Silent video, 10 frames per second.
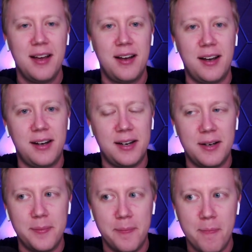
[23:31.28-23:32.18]

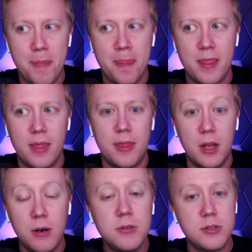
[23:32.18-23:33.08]
Um,
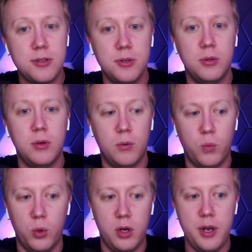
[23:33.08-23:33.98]
those two
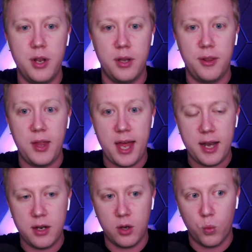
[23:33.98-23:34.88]
would
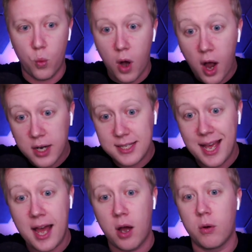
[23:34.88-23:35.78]
then walk
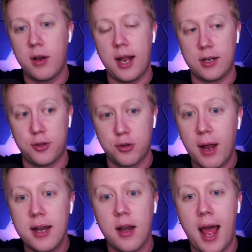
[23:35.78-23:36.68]
down and
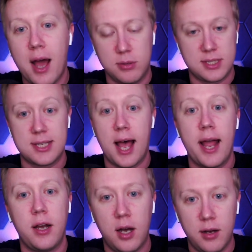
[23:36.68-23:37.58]
threaten
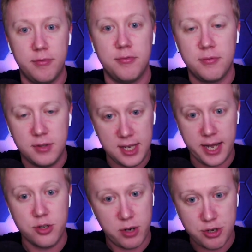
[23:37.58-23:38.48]
outside of the
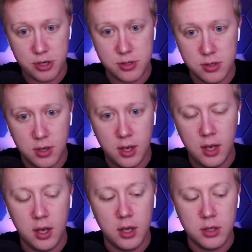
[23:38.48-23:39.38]
edge rushers.
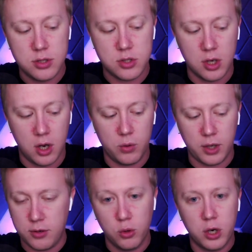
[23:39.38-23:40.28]
So
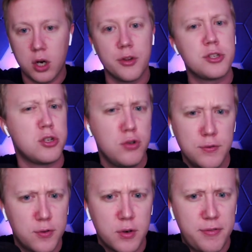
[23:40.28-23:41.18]
you could call this a 2
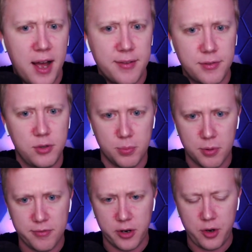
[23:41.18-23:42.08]
4 5 if you
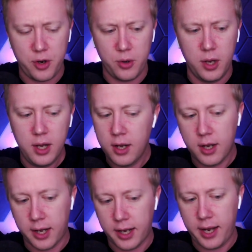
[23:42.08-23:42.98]
prefer to,
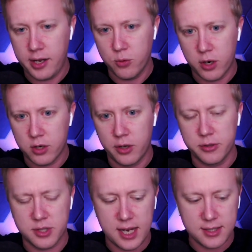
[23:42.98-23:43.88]
uh, and you want to call
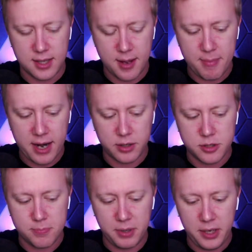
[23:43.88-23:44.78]
those guys
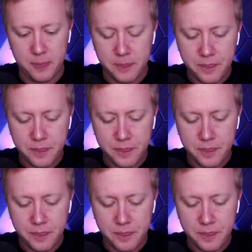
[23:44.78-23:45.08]
linebackers. But